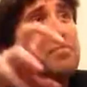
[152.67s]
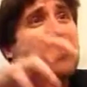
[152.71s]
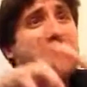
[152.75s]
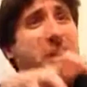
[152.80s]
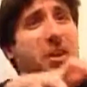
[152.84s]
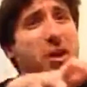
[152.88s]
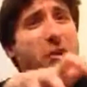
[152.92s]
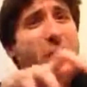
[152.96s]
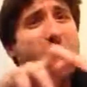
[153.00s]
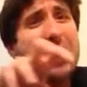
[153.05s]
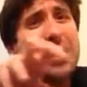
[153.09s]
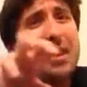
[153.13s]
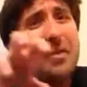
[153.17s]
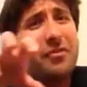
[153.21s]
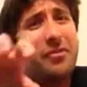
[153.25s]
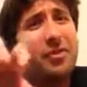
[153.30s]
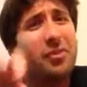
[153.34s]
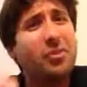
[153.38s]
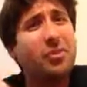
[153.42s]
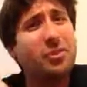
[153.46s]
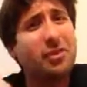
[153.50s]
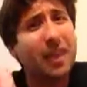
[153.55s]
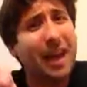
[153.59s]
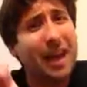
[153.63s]
if
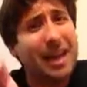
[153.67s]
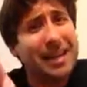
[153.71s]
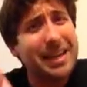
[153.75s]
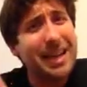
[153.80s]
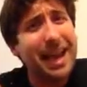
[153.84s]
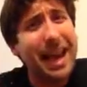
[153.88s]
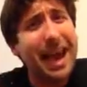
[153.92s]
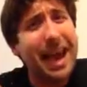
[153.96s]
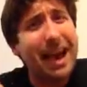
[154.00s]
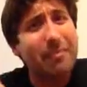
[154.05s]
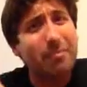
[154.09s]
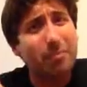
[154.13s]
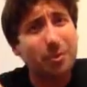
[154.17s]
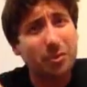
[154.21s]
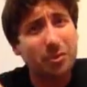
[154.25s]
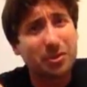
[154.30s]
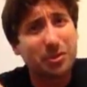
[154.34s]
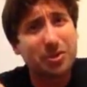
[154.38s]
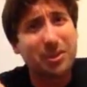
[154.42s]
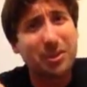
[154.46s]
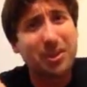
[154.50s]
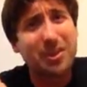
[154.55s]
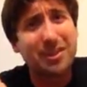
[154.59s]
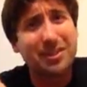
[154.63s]
you like
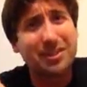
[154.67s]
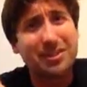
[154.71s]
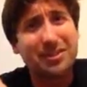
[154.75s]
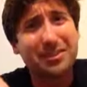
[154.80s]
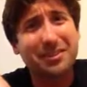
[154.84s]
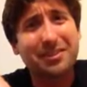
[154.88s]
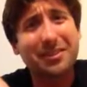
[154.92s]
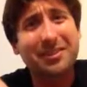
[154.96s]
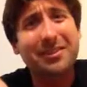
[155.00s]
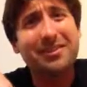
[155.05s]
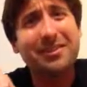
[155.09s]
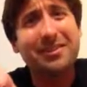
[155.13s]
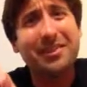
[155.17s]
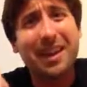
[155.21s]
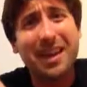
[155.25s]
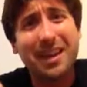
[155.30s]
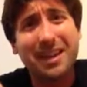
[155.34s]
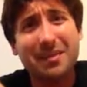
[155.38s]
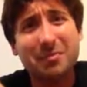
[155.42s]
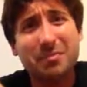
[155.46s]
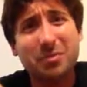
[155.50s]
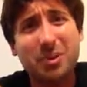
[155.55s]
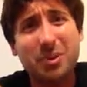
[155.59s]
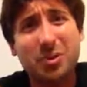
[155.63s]
applesauce, you're gonna
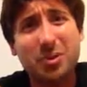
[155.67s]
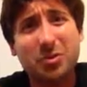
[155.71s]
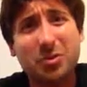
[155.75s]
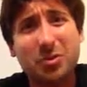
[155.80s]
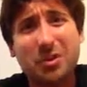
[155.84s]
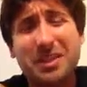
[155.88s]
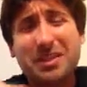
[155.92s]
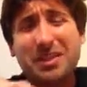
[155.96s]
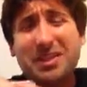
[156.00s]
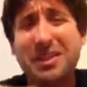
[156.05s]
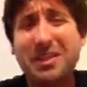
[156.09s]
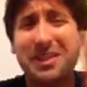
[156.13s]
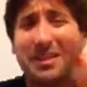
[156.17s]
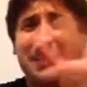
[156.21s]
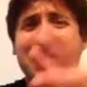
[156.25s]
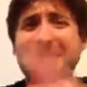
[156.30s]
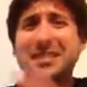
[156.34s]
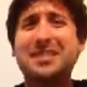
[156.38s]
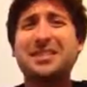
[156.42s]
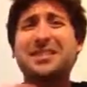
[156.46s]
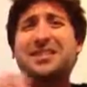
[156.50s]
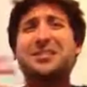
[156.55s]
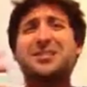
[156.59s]
like most Rieslings because